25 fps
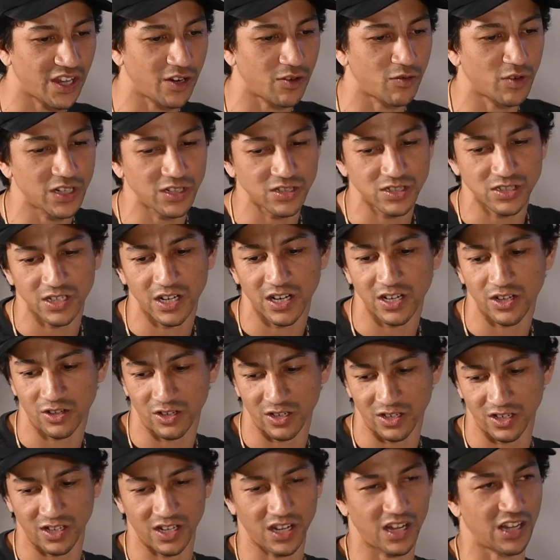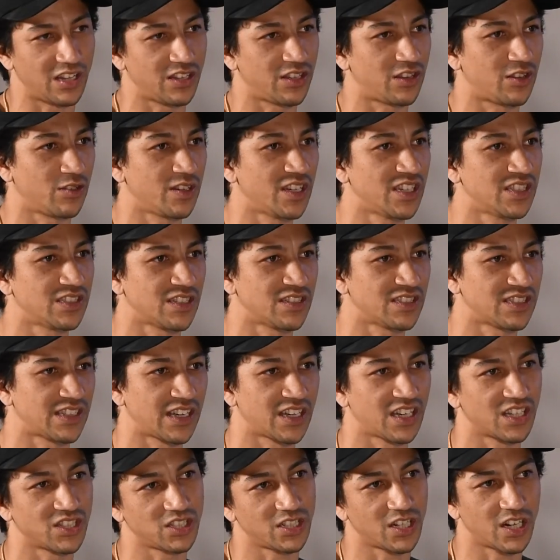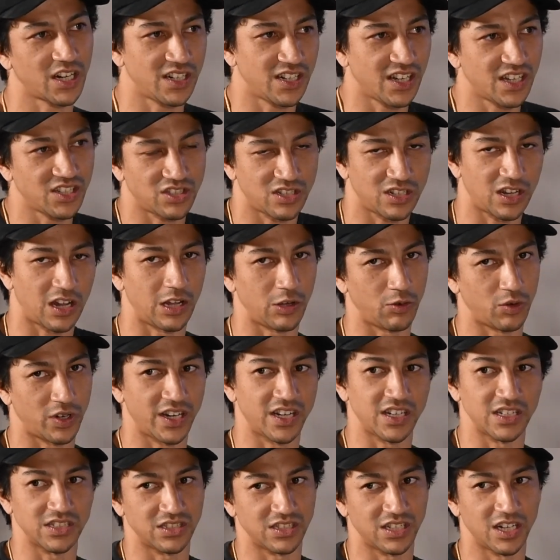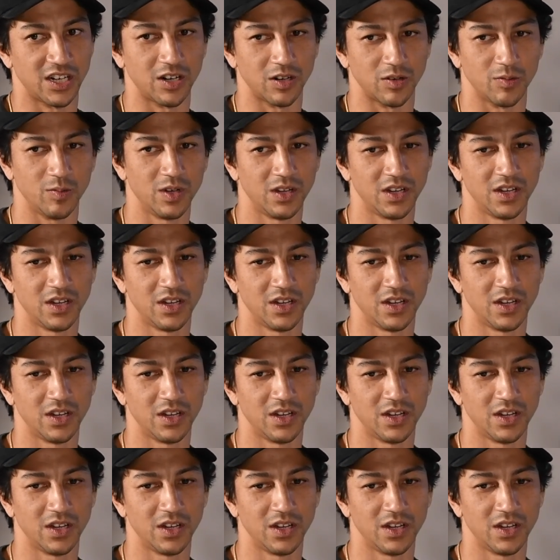then when you started learning the Nollie 3s, I was like, because he already does the Nollie 180s dope.